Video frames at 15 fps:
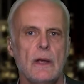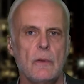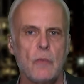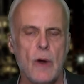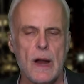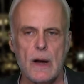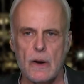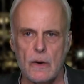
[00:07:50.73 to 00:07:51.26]

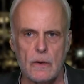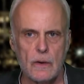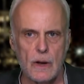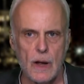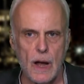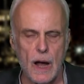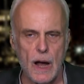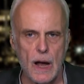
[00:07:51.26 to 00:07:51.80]

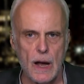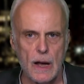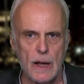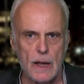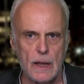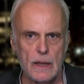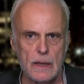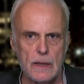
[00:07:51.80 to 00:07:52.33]

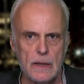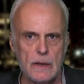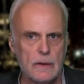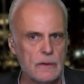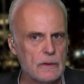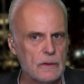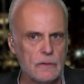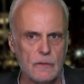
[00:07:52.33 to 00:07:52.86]

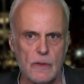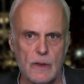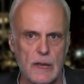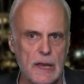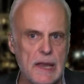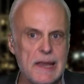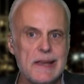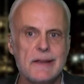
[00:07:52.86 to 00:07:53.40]
the
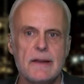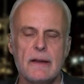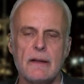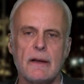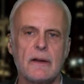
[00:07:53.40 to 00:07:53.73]
heat